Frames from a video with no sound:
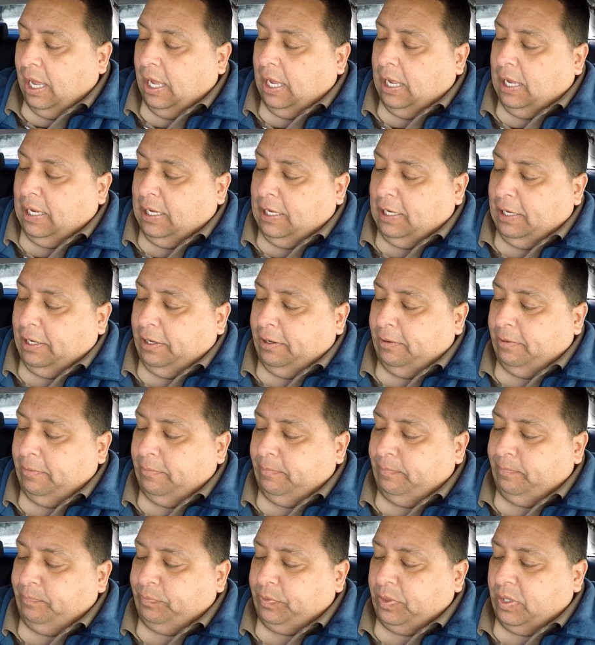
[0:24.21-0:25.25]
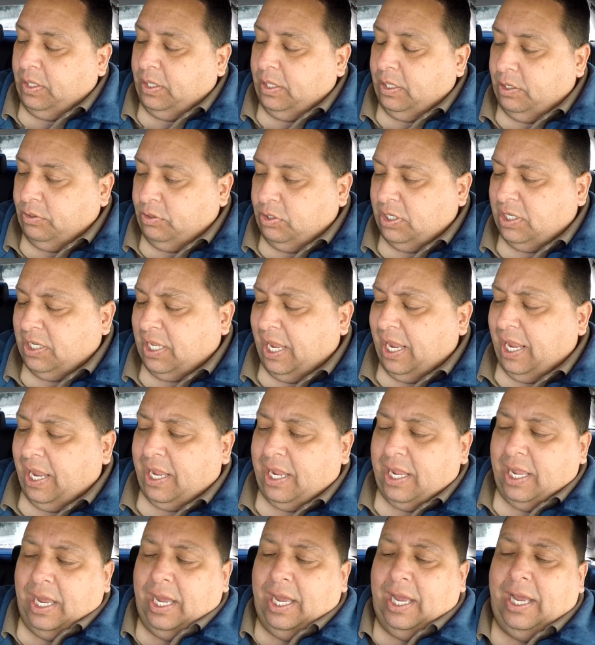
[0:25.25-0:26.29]
This is
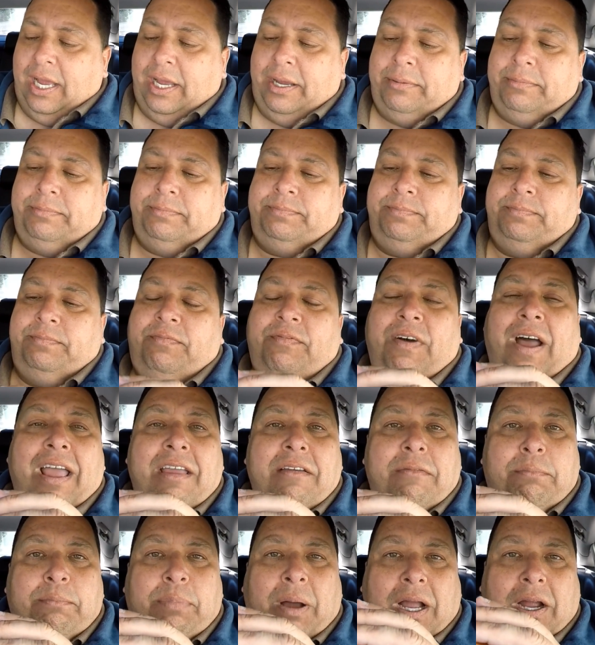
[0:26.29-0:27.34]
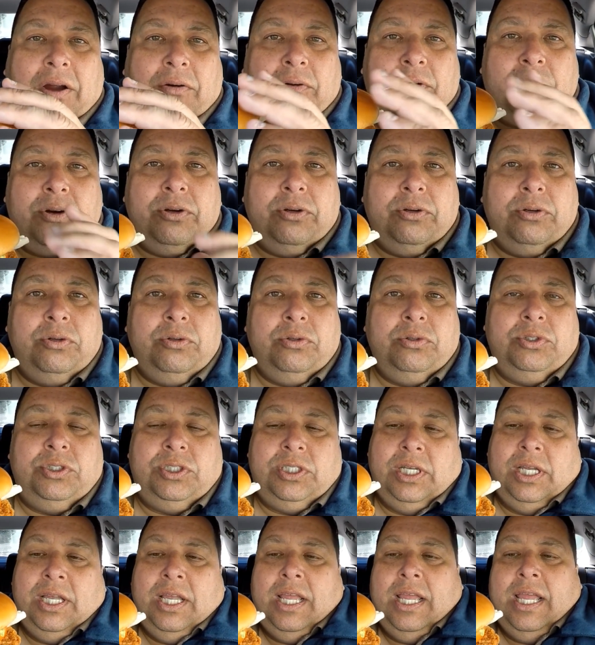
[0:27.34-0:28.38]
like
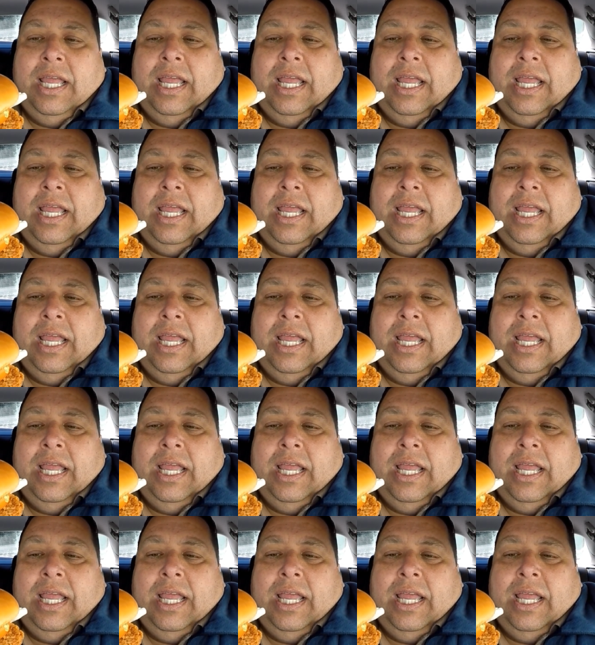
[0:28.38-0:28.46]
$5